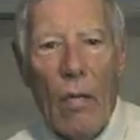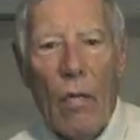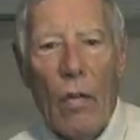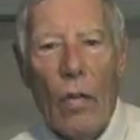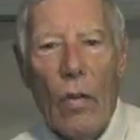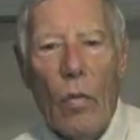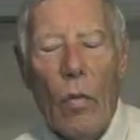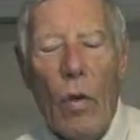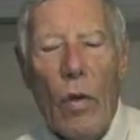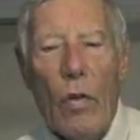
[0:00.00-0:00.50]

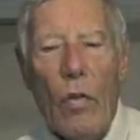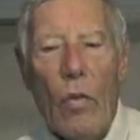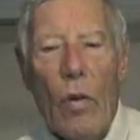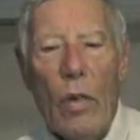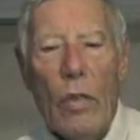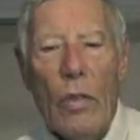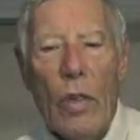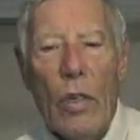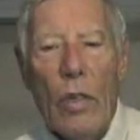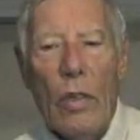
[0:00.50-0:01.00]
"For the one who
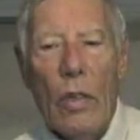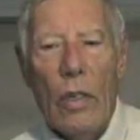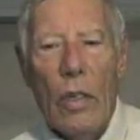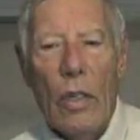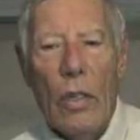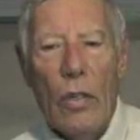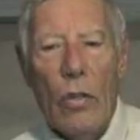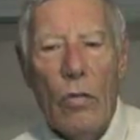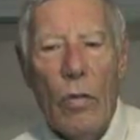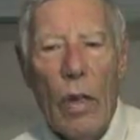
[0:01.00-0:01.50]
has entered
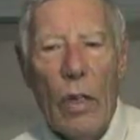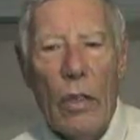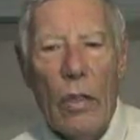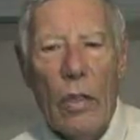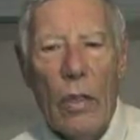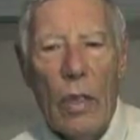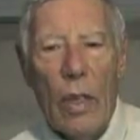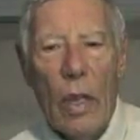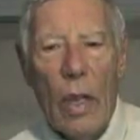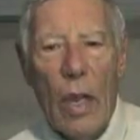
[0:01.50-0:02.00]
his
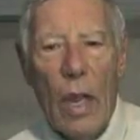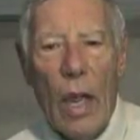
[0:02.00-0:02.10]
rest